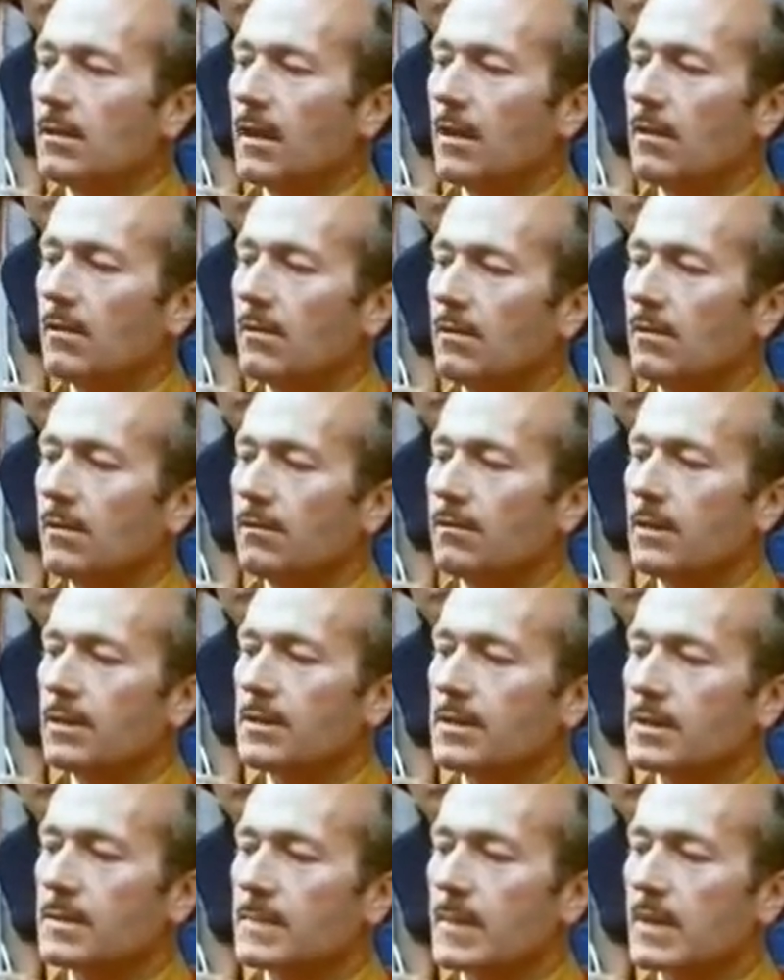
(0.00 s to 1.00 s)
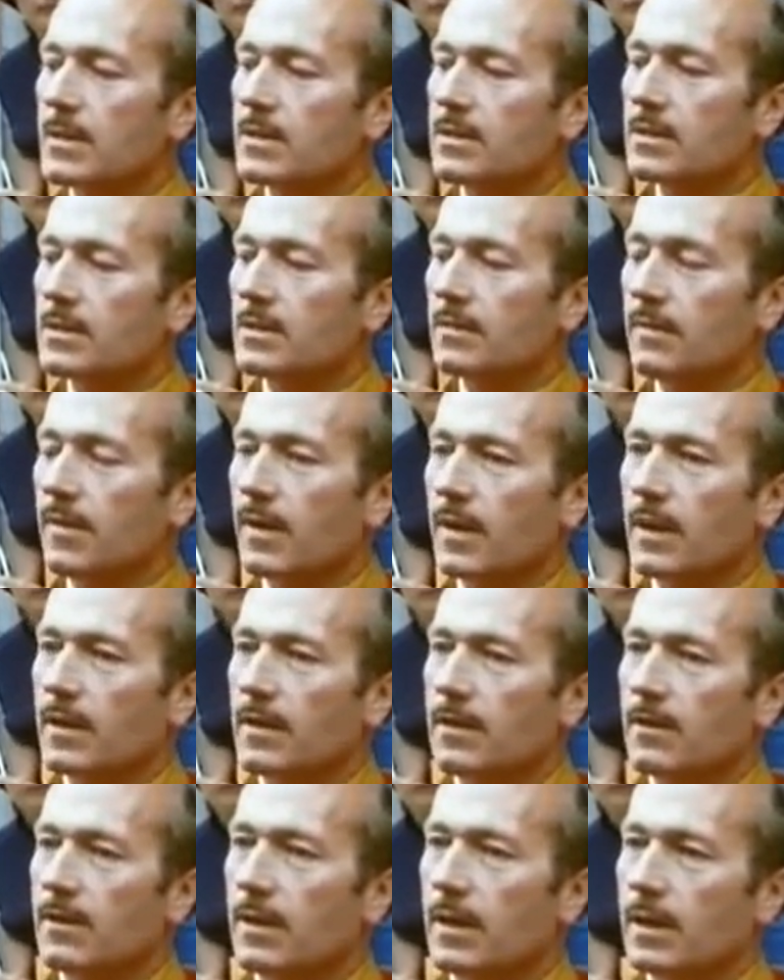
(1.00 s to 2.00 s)
of the whole of the rear suspension is in fact
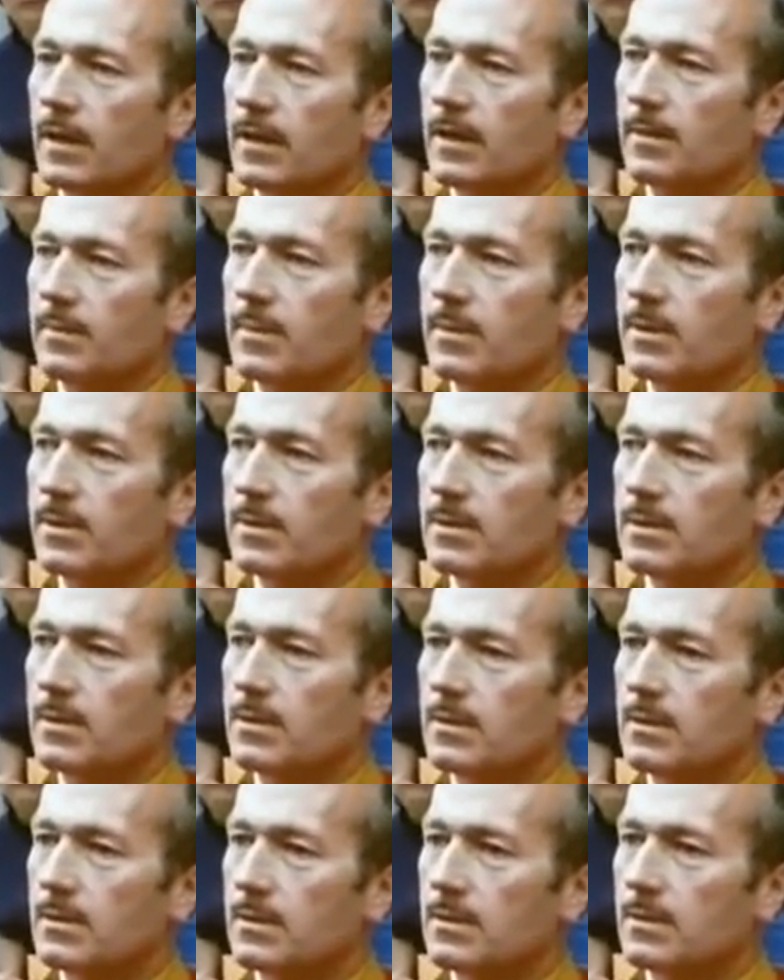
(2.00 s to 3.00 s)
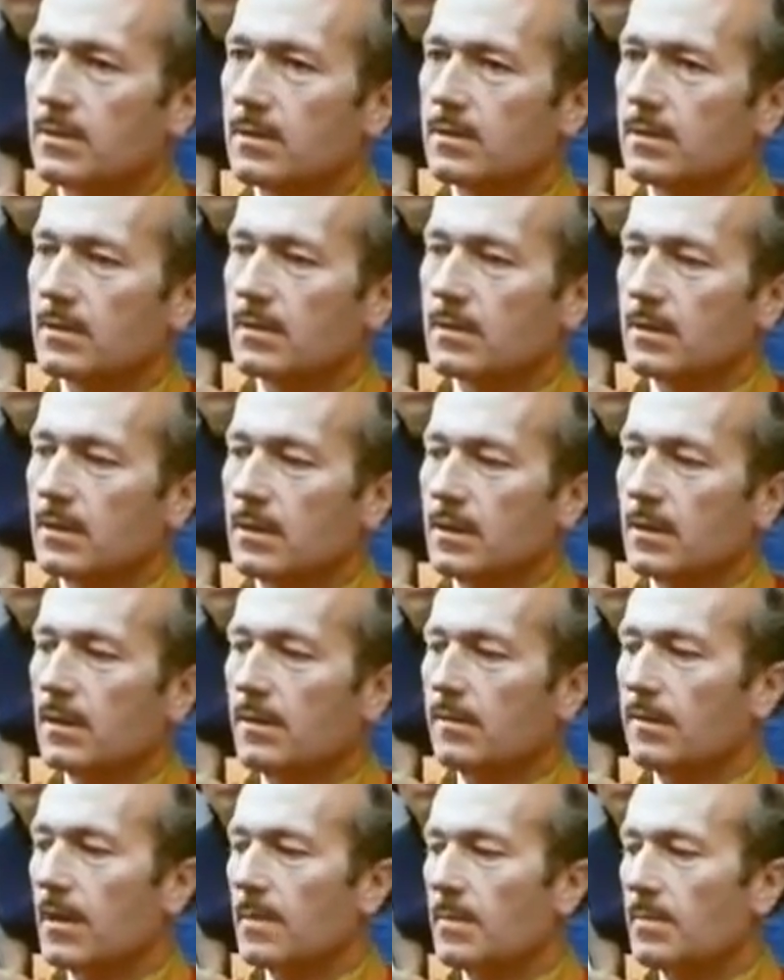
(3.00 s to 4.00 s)
hung on that gearbox. Yeah. And
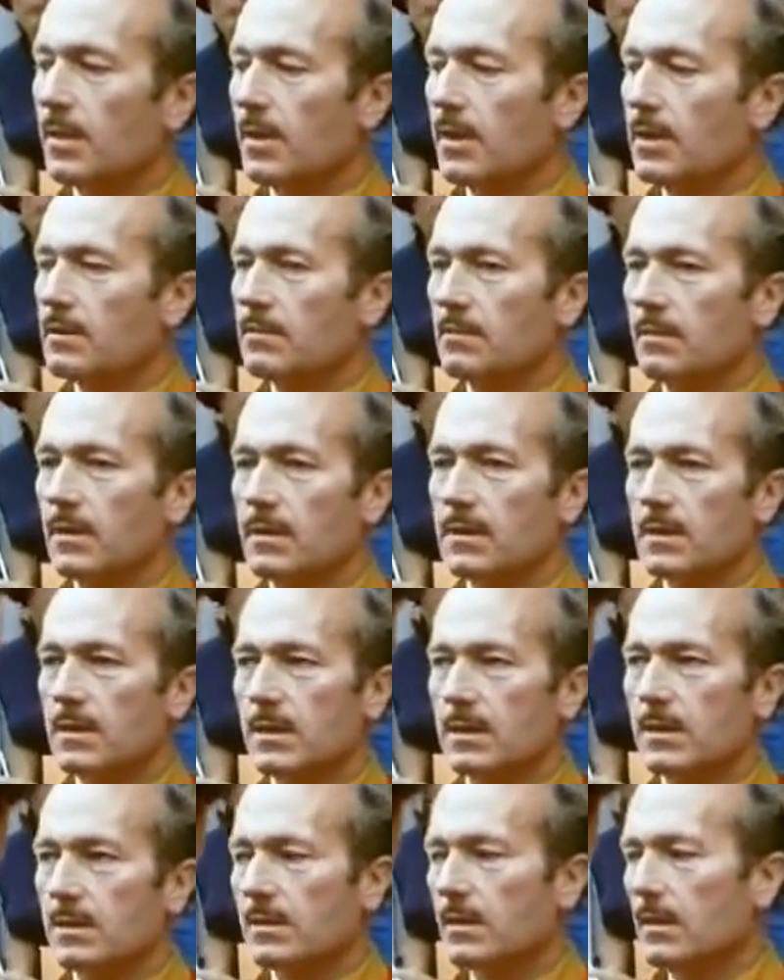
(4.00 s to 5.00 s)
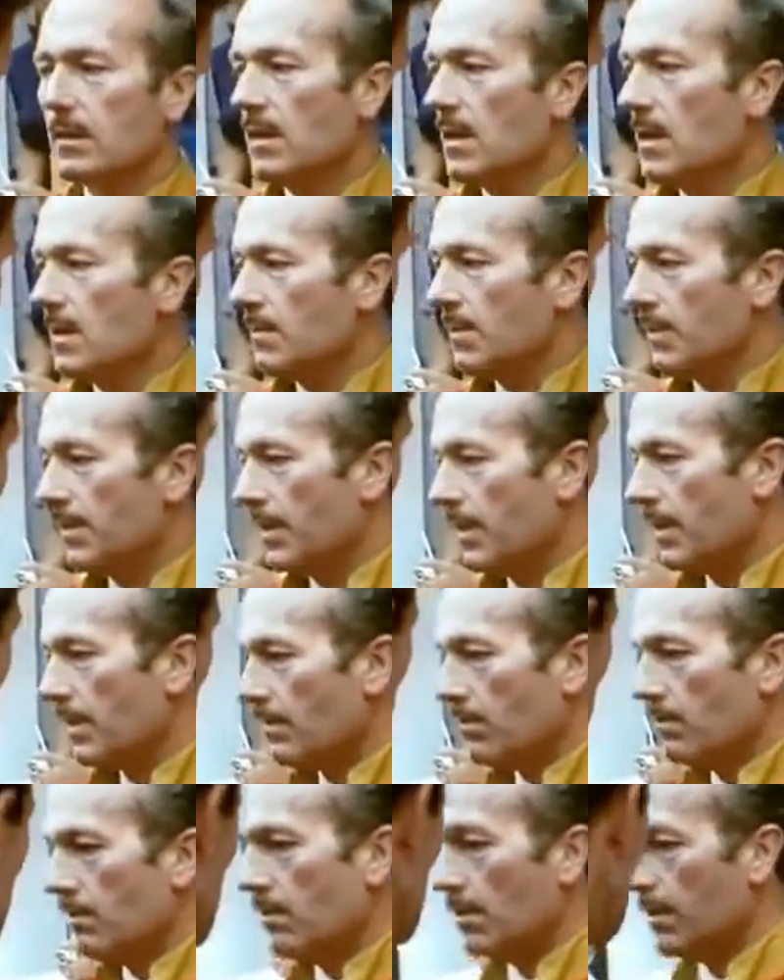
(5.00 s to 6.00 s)
if that breaks, well, that's it. but then
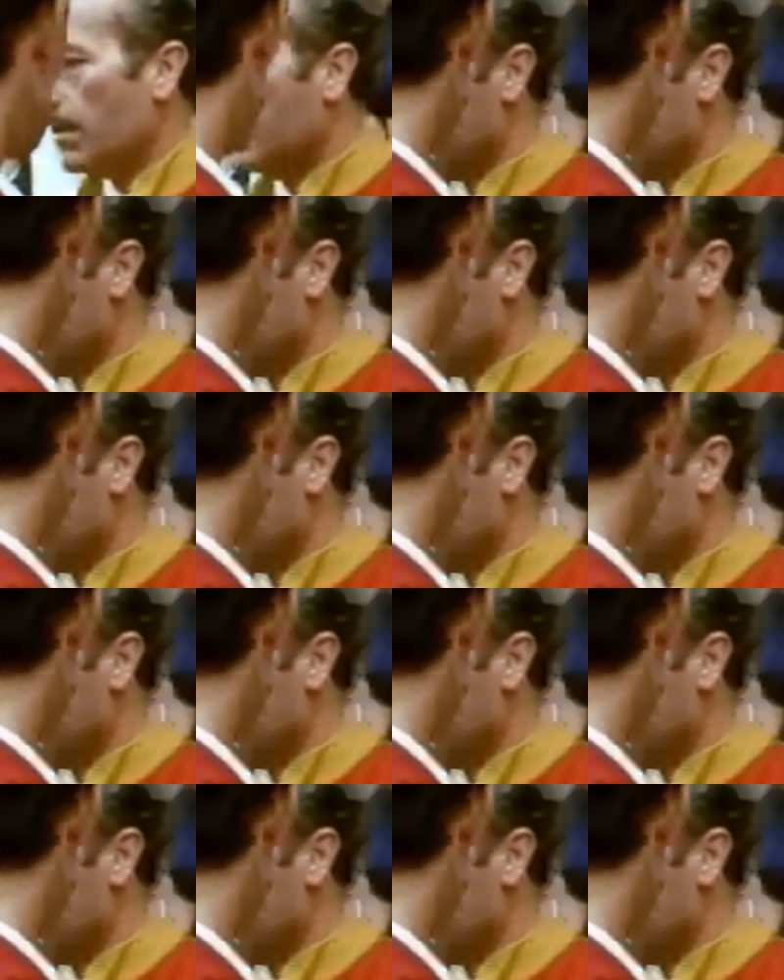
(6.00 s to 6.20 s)
they're all